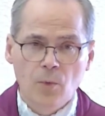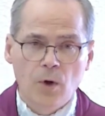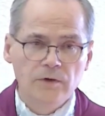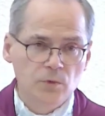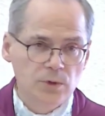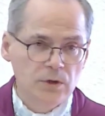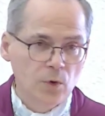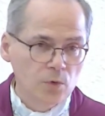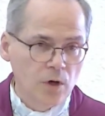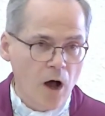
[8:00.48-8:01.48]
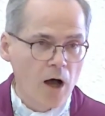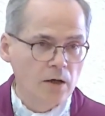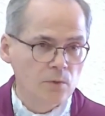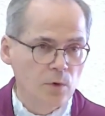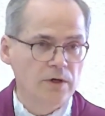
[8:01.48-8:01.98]
what do we owe
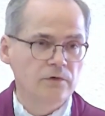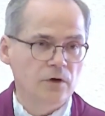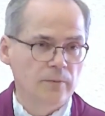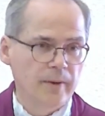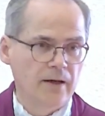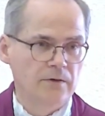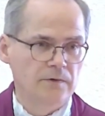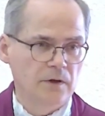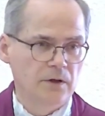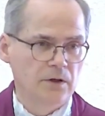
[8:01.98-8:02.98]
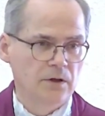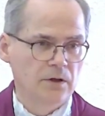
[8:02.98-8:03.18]
God? What is our penalty?